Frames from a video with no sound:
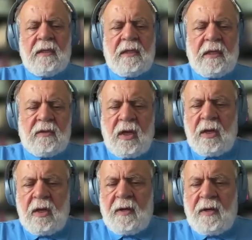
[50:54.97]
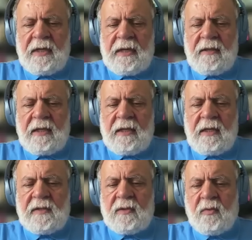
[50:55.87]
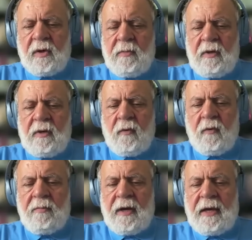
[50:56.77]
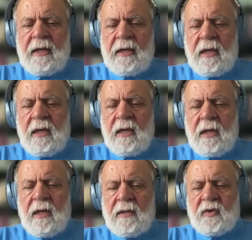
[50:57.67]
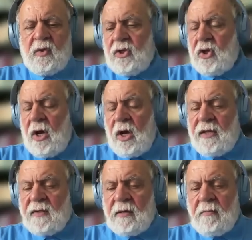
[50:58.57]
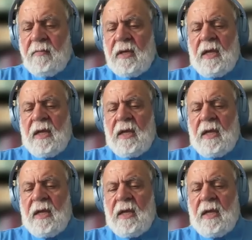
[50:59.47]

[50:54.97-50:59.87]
The Taliban in the East were informed by Sunni jihadism.